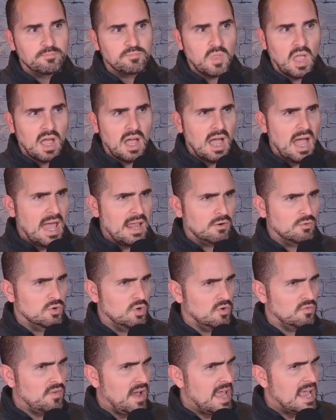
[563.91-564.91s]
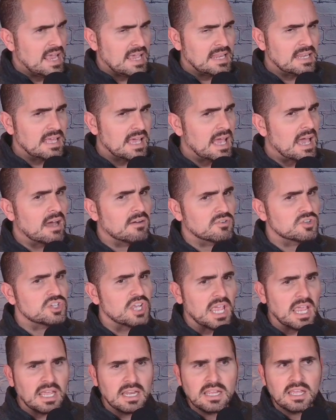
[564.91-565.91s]
I don't know if I average
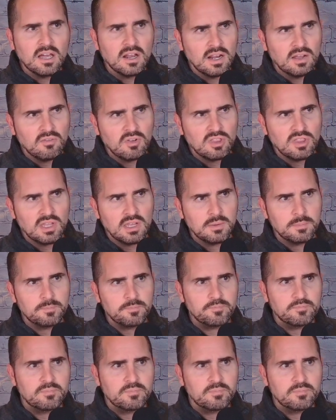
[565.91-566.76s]
80 on everything.